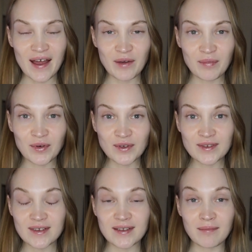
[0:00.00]
I
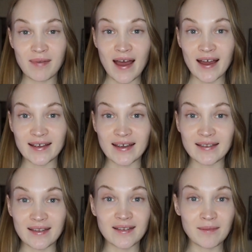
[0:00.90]
put the bag
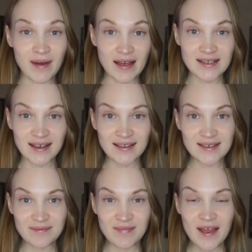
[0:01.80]
in the
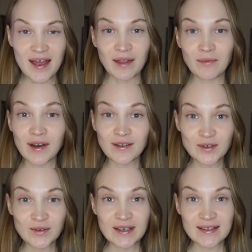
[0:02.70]
basket. And when I
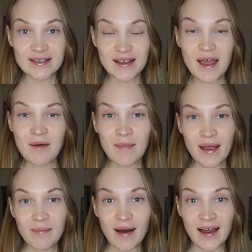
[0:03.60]
do this,
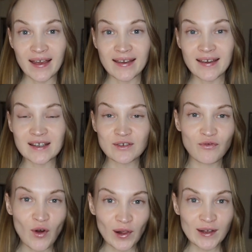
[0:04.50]
my bike is
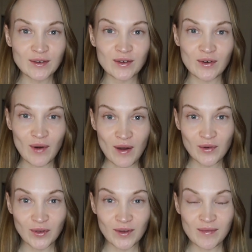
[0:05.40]
falling to the
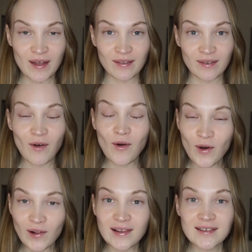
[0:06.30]
ground and
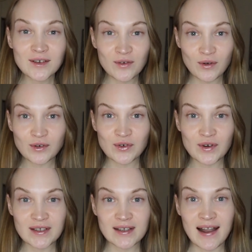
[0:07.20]
all the
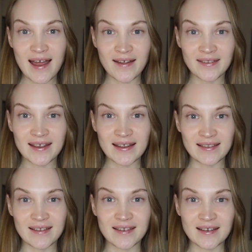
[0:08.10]
groceries land
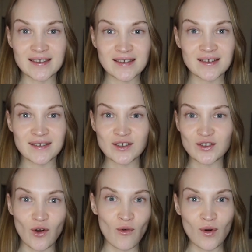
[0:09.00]
in this
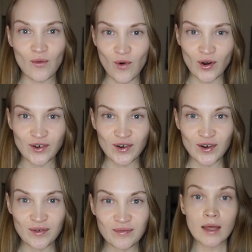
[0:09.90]
snow
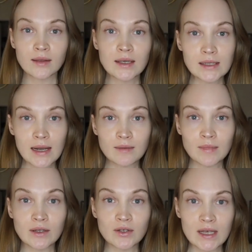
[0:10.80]
water. This led
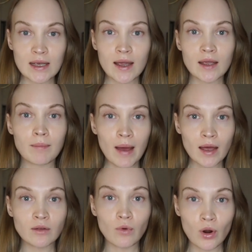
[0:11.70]
me to say a
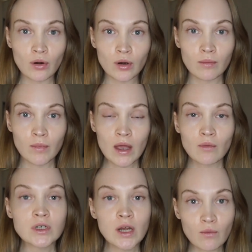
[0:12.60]
bad word,
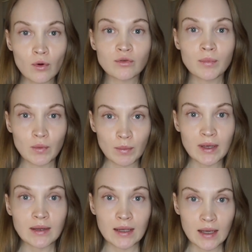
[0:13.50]
which I won't be
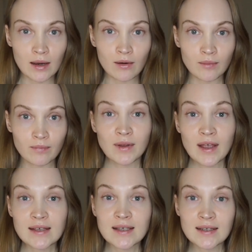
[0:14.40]
repeating here. But
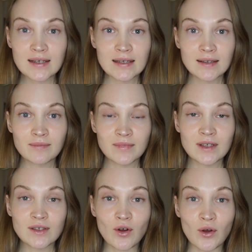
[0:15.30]
as I did,
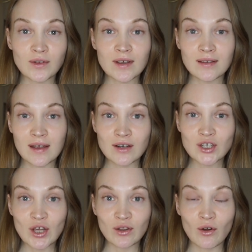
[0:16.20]
this caught the
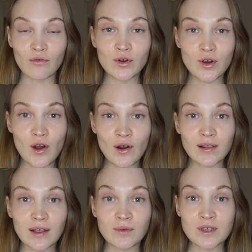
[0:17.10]
attention of a
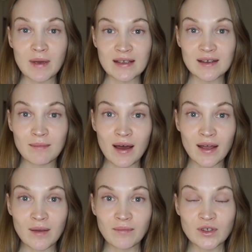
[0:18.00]
girl that was passing
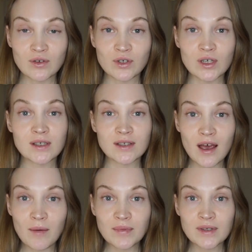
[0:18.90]
by, so she
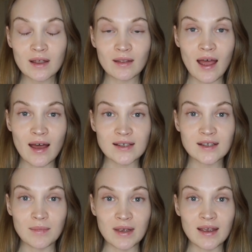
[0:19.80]
stops and
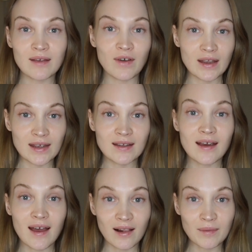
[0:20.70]
asks me if I need
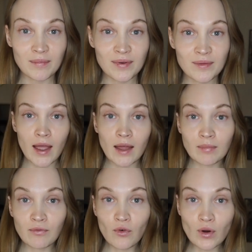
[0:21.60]
help. And
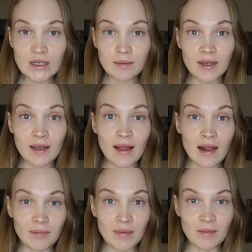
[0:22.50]
before she begins
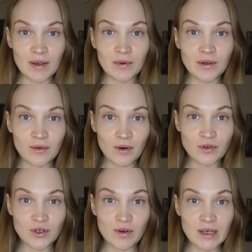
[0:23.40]
helping me with the
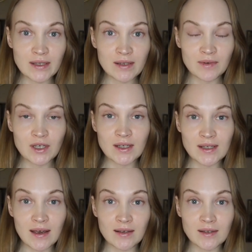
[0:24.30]
groceries, she
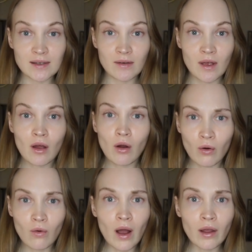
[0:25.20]
says,
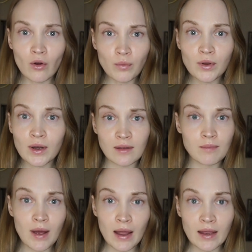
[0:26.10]
oh, I hope you
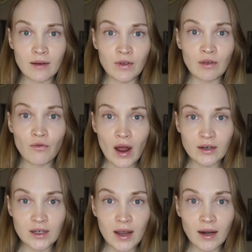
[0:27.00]
didn't buy anything
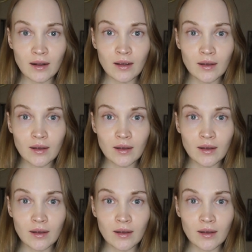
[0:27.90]
fragile.